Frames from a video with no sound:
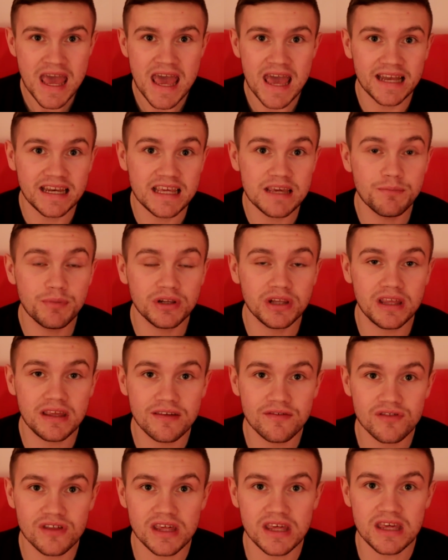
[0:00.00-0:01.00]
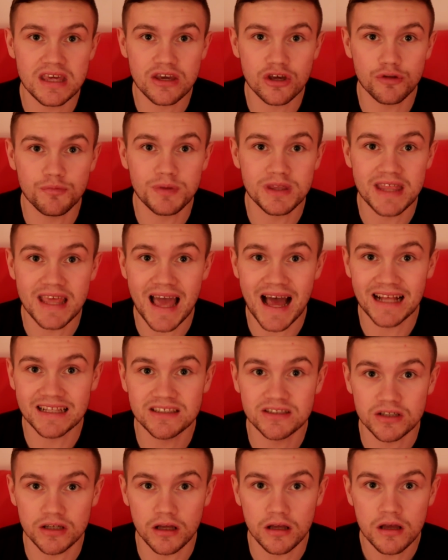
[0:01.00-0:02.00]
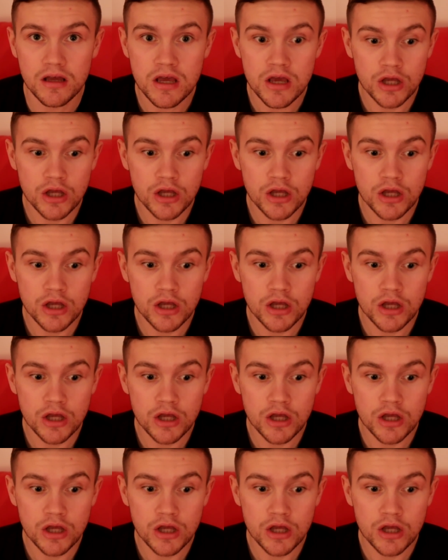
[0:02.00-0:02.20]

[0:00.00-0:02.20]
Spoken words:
and he believes that he could be the answer